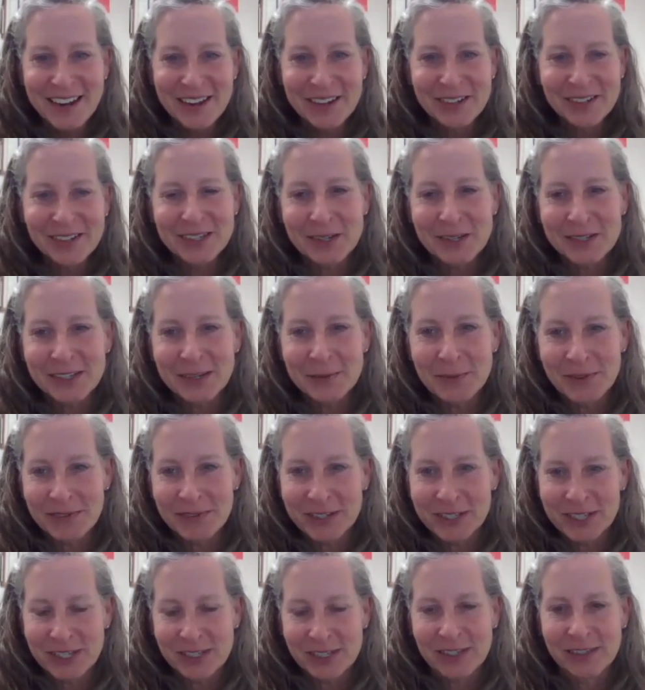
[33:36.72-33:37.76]
So some of
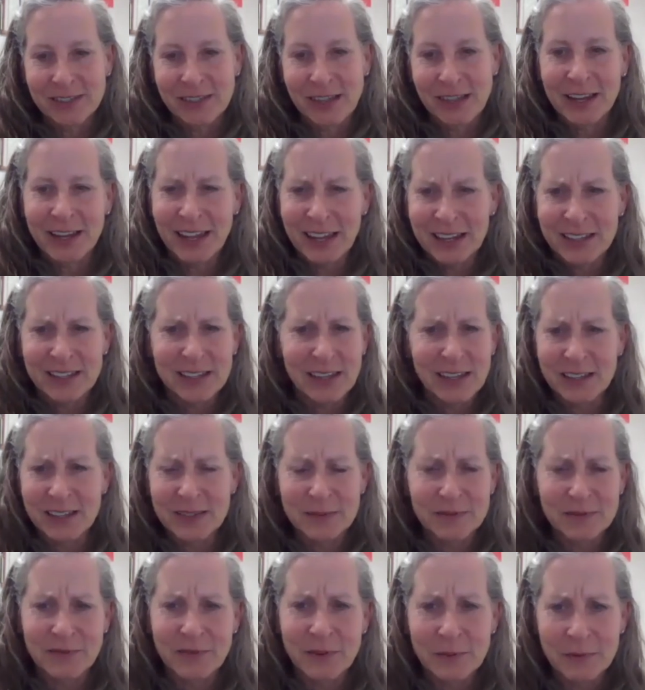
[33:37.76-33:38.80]
it's just, again, it's
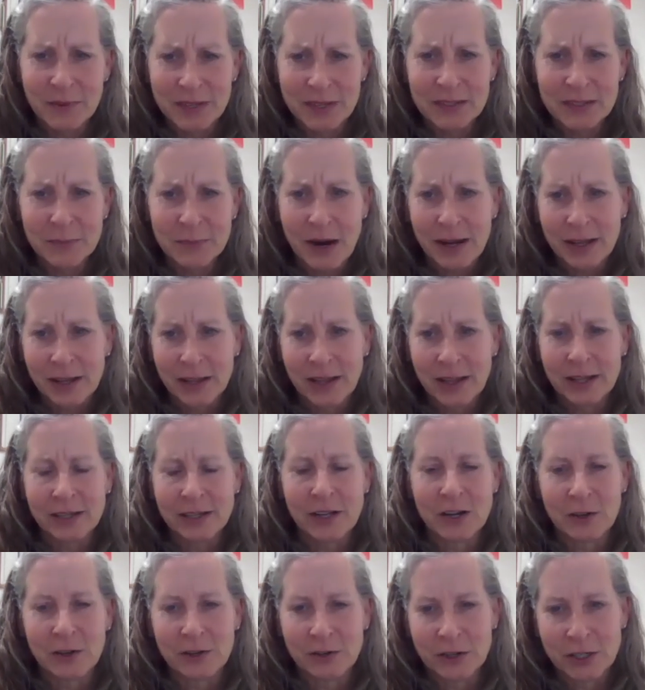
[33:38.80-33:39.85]
probably letting
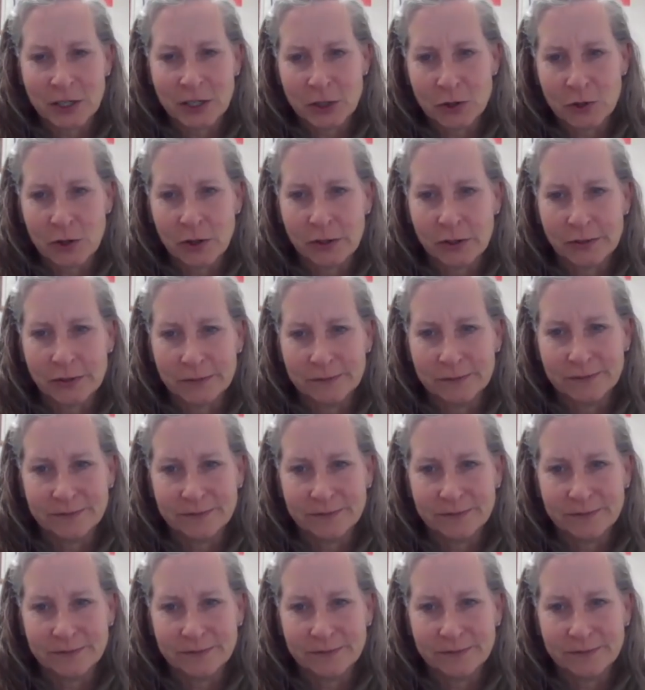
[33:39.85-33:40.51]
go of control.